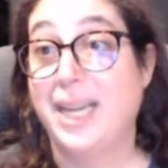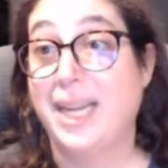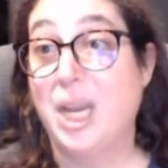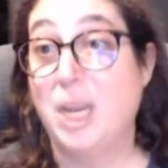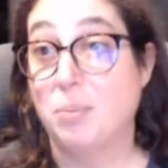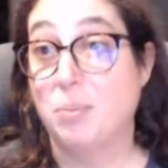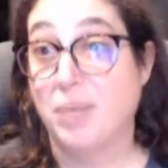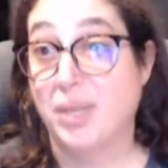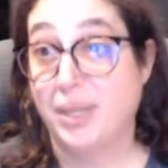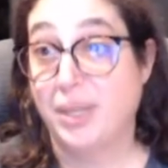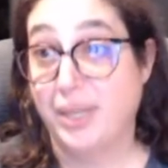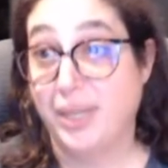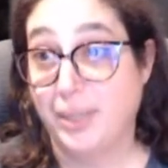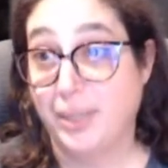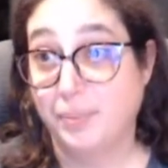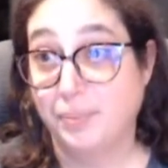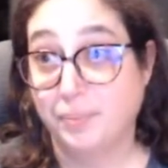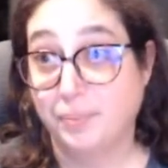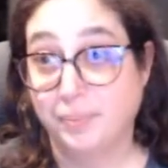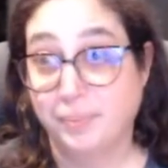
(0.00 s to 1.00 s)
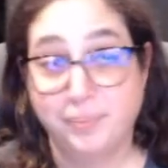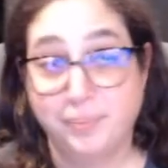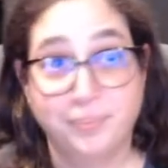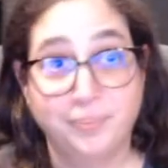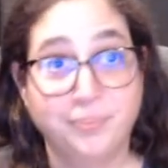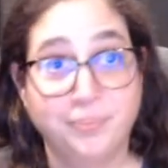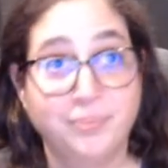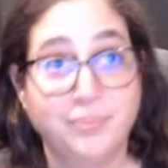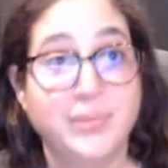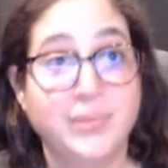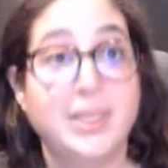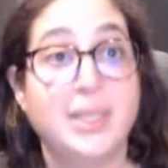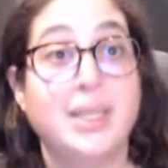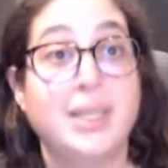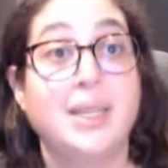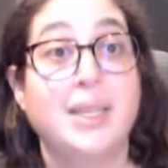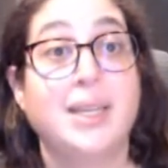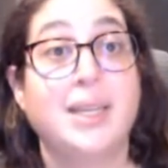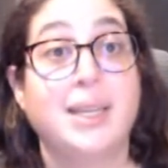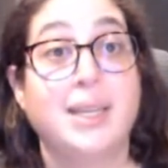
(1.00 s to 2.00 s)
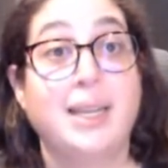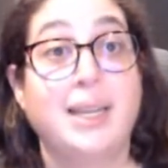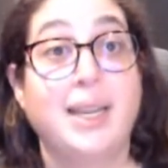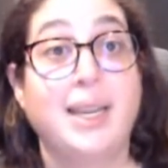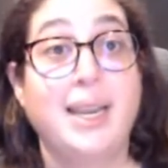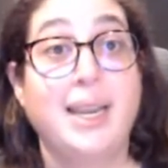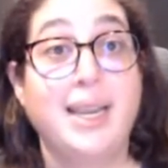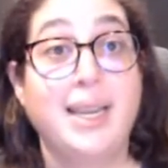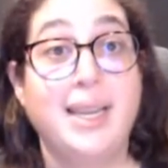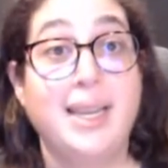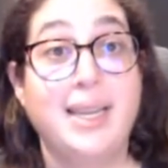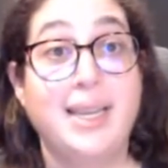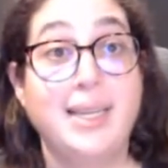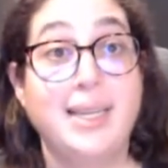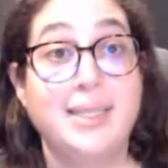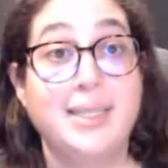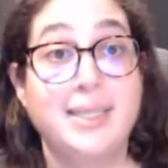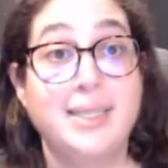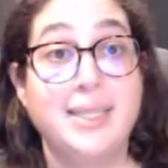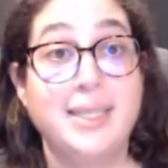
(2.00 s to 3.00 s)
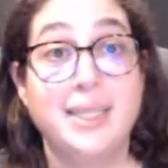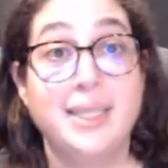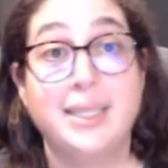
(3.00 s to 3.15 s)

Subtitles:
empathy. And,